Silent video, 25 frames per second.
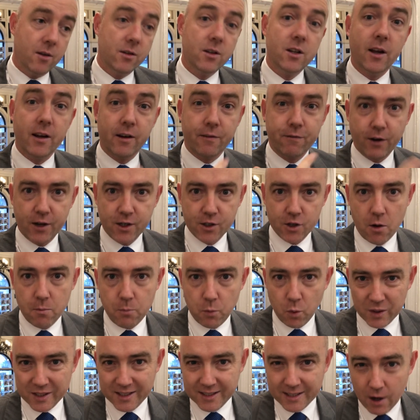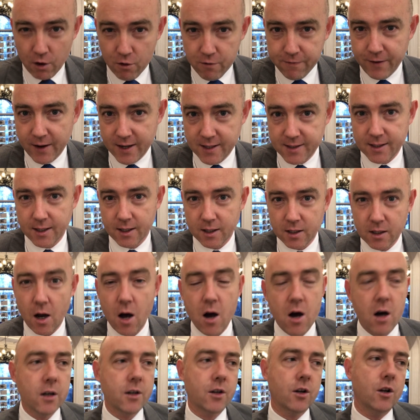Like for example, a south-facing
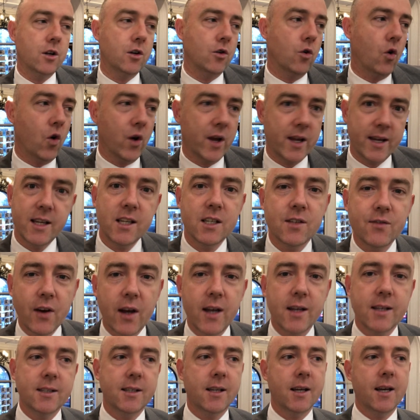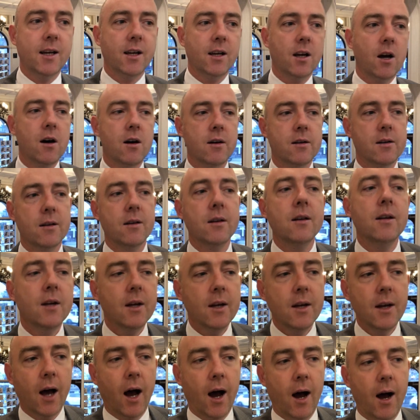garden or east-facing garden.
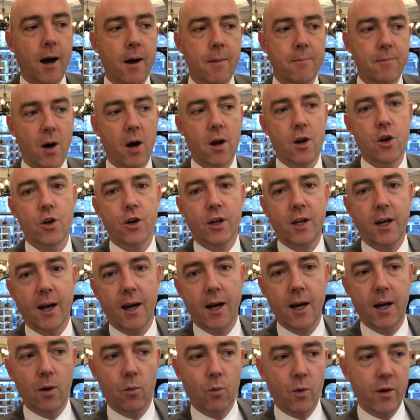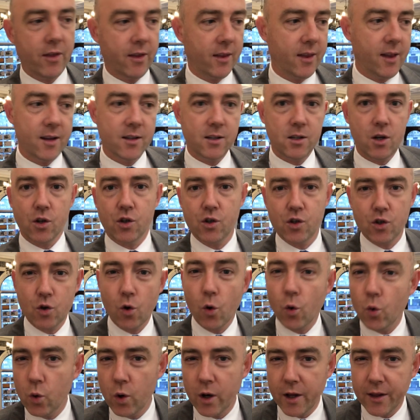I look at whether there's a
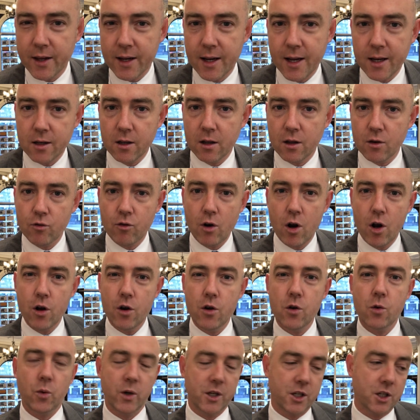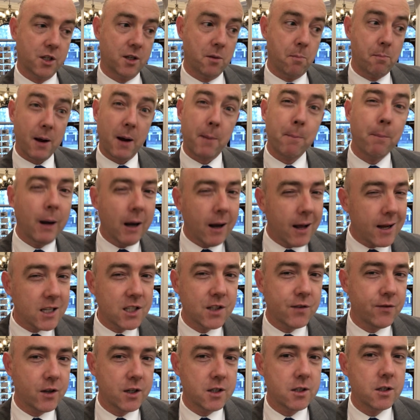school at the end of the road, which is a big
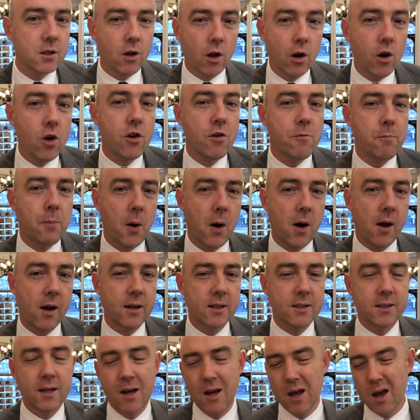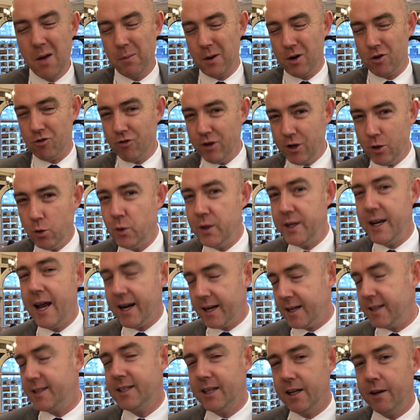plus for a lot of buyers, but a real
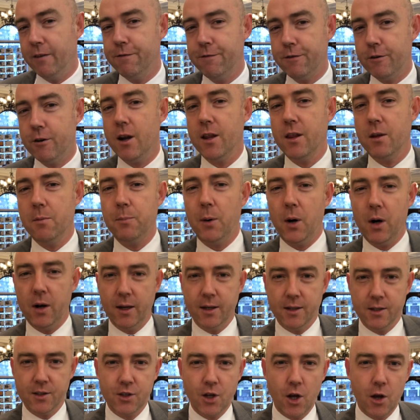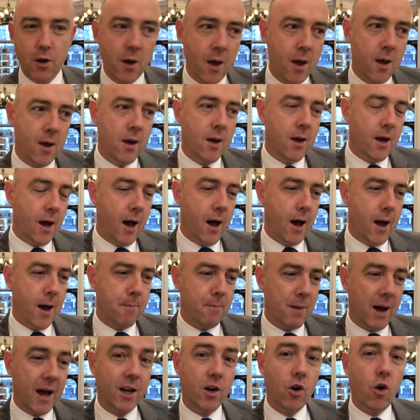negative for other buyers. So,
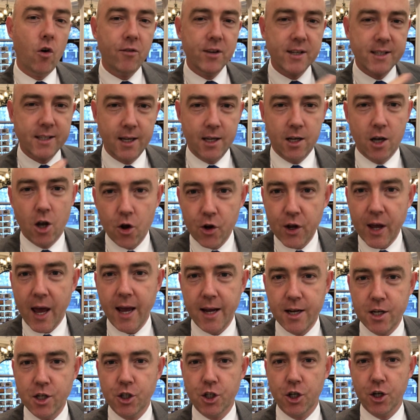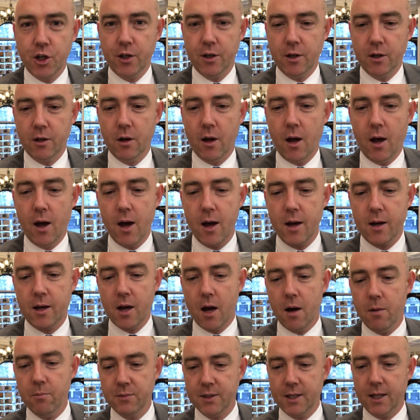and obviously location
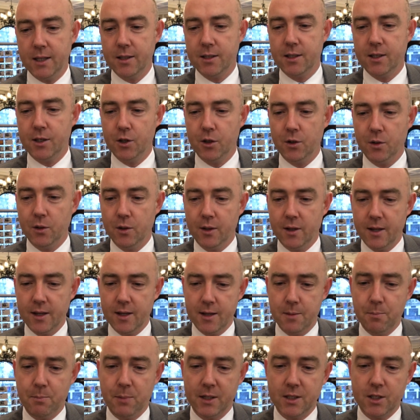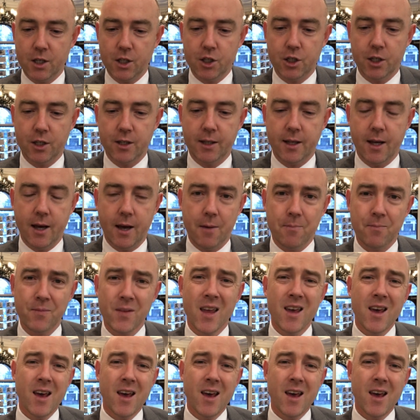comes into the position there.